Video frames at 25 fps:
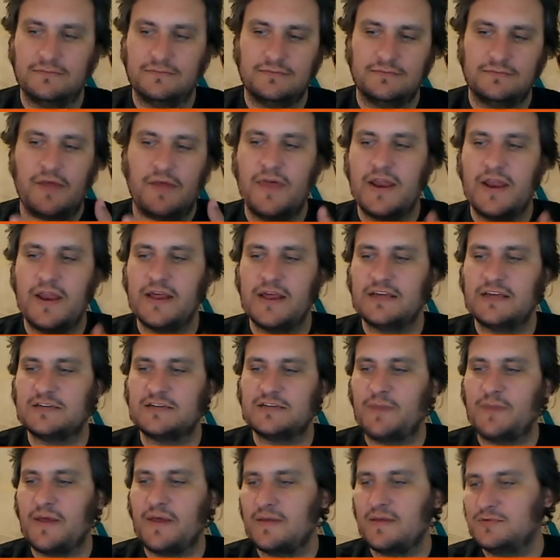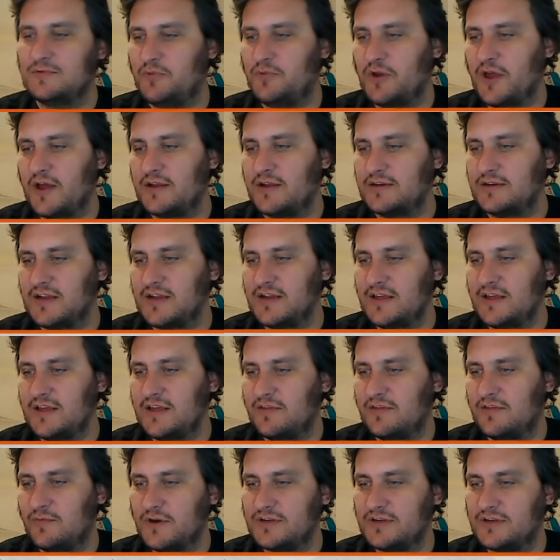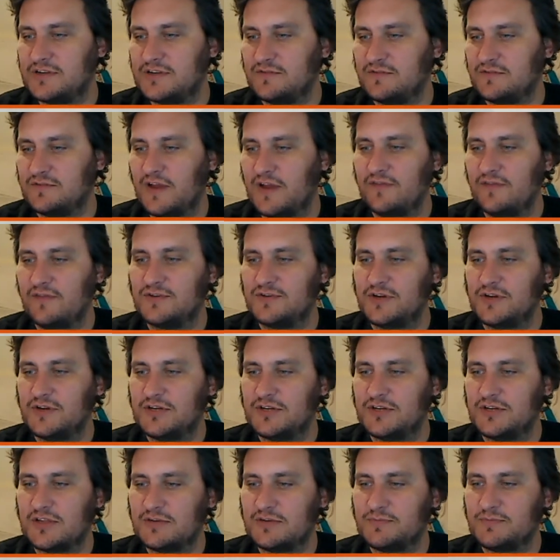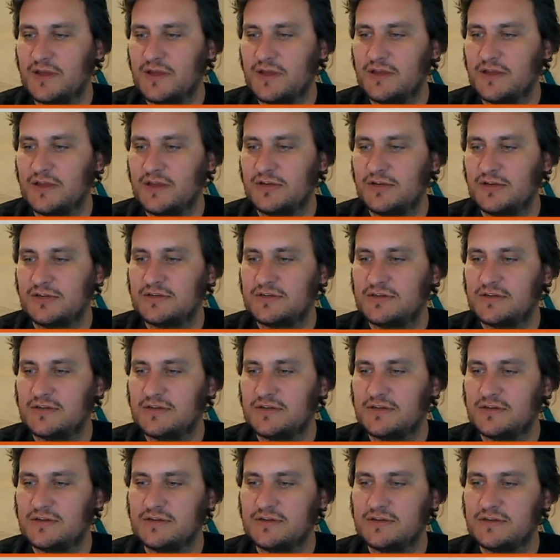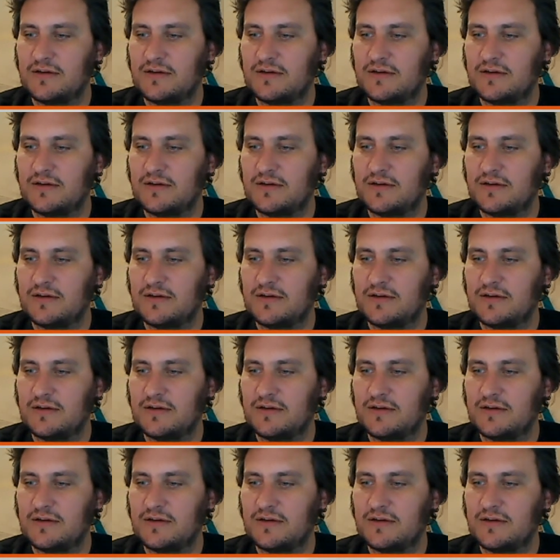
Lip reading: and then expect them to put it underneath where it says flavors on each of those pages, and